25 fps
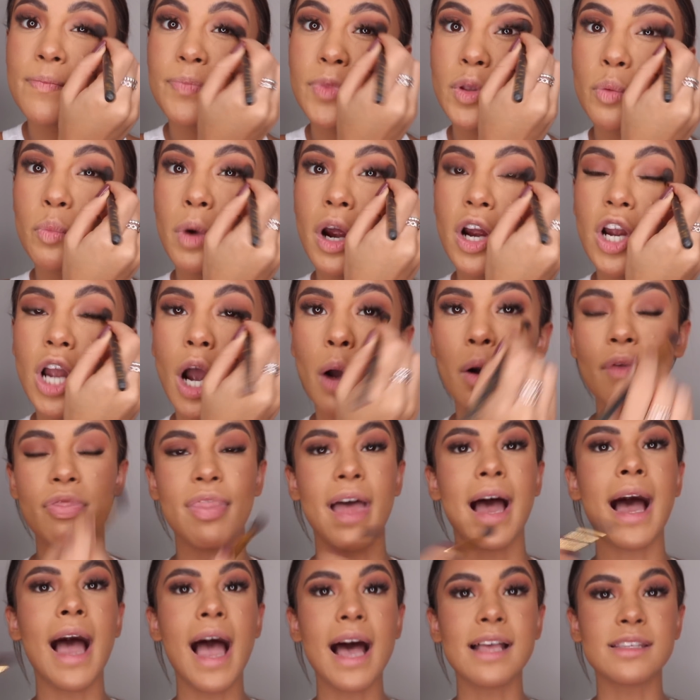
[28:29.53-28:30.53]
where I go on
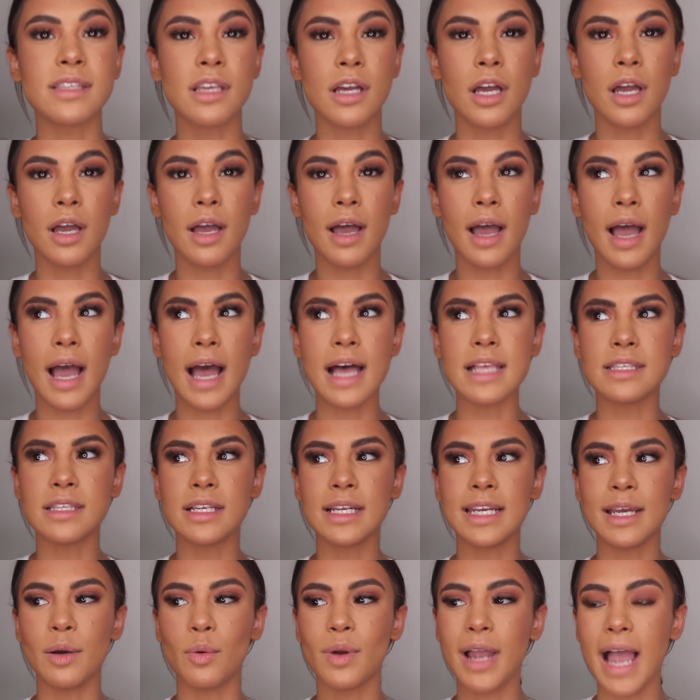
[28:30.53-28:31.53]
that as a
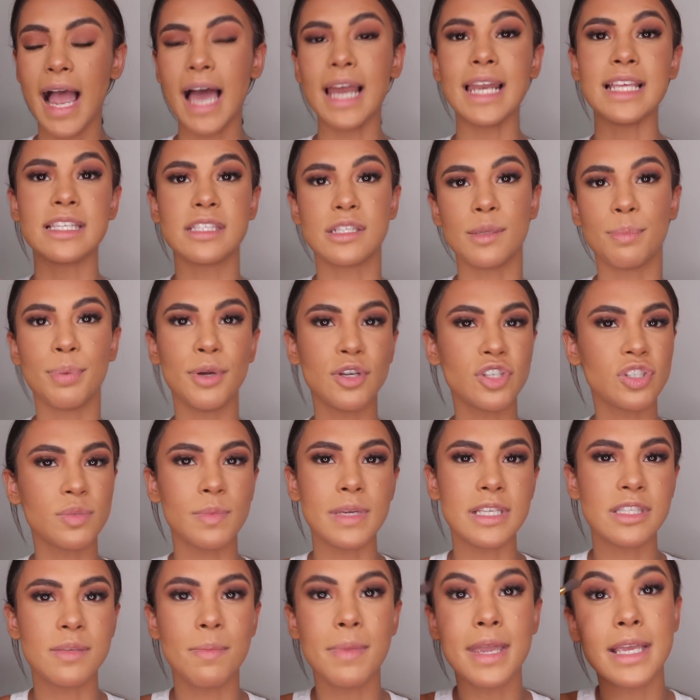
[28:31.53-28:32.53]
little catalyst to push me
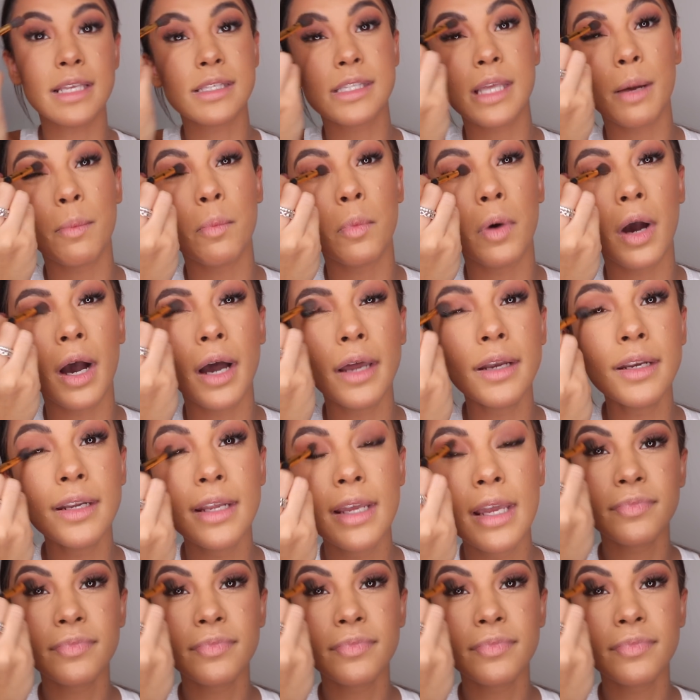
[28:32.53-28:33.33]
to meet someone.